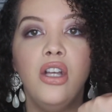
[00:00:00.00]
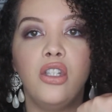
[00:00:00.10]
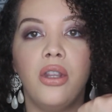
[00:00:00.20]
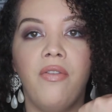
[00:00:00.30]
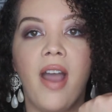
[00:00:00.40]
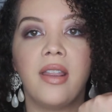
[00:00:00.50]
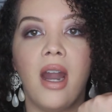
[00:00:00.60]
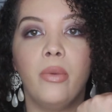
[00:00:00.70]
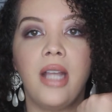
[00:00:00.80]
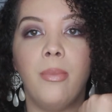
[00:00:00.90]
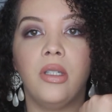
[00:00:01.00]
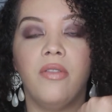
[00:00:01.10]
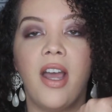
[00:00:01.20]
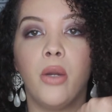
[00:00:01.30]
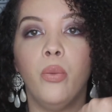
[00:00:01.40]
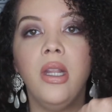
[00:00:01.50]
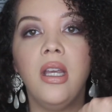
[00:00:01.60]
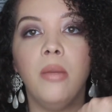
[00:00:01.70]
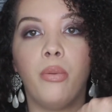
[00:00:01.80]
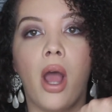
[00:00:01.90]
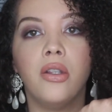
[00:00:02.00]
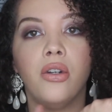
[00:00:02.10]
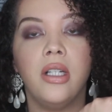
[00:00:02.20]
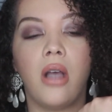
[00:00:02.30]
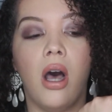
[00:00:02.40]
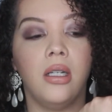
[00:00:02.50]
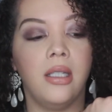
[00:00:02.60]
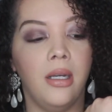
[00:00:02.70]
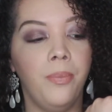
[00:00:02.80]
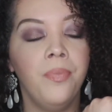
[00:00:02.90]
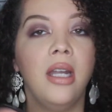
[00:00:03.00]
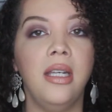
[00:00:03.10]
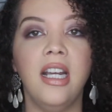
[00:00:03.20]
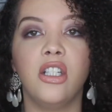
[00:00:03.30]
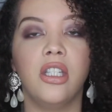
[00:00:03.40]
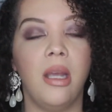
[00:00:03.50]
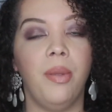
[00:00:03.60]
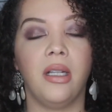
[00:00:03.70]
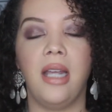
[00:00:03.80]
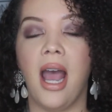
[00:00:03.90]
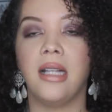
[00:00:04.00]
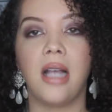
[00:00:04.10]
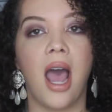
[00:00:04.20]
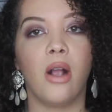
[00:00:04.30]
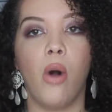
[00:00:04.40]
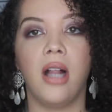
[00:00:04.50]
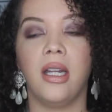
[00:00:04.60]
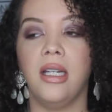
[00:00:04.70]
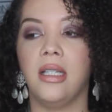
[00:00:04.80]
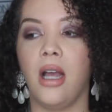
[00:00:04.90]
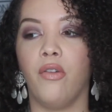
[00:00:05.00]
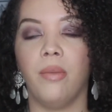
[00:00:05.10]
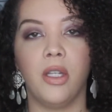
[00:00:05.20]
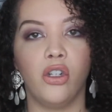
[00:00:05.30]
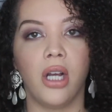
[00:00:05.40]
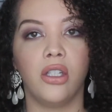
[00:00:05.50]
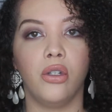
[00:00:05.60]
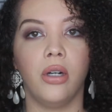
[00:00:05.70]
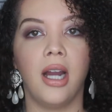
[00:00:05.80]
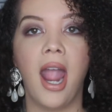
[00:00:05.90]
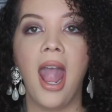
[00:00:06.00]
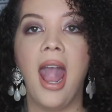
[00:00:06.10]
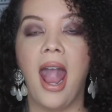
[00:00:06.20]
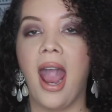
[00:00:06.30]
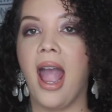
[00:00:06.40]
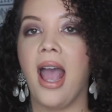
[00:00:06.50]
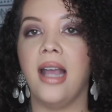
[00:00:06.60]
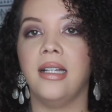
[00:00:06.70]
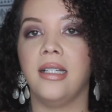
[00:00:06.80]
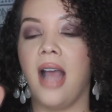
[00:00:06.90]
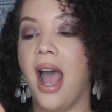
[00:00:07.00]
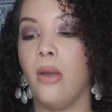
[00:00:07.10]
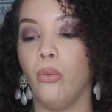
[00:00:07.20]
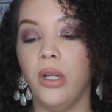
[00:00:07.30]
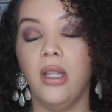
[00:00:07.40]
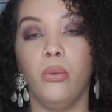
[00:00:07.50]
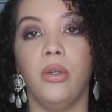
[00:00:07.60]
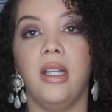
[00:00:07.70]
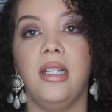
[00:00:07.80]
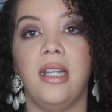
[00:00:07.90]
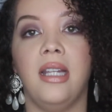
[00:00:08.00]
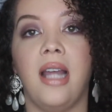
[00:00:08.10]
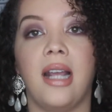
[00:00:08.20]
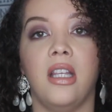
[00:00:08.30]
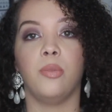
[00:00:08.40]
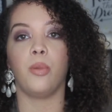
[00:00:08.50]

So the fact that I was able to find a really good bronzer is awesome. NYX typically has high quality stuff from the drugstore and I really did like this